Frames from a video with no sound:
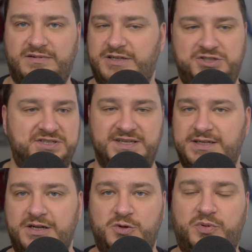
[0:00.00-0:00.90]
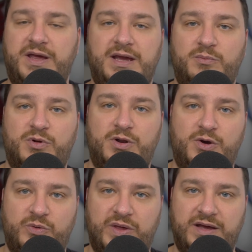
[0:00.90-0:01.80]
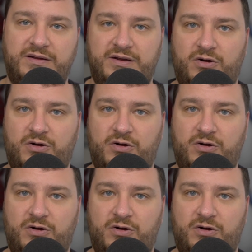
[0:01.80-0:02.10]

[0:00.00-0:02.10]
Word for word: just continue playing, but know that